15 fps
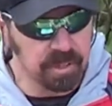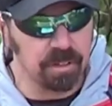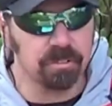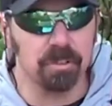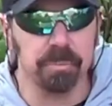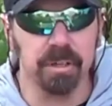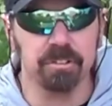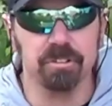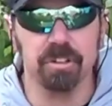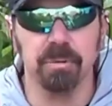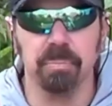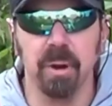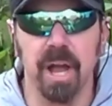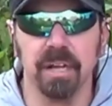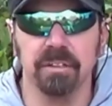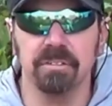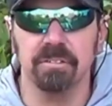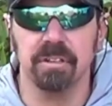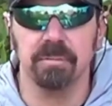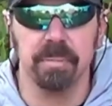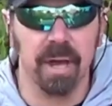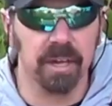So make sure you practice
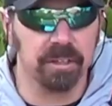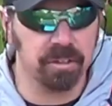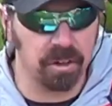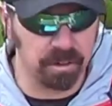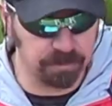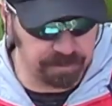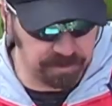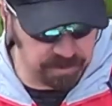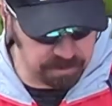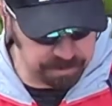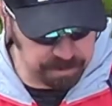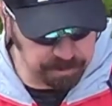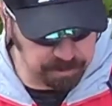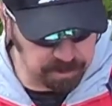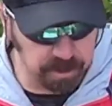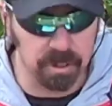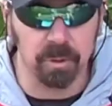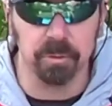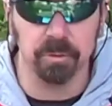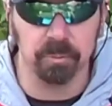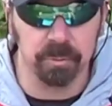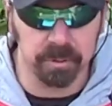in the backyard first before you go
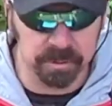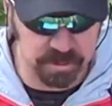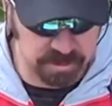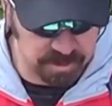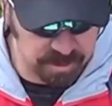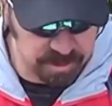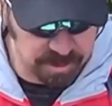out in the woods.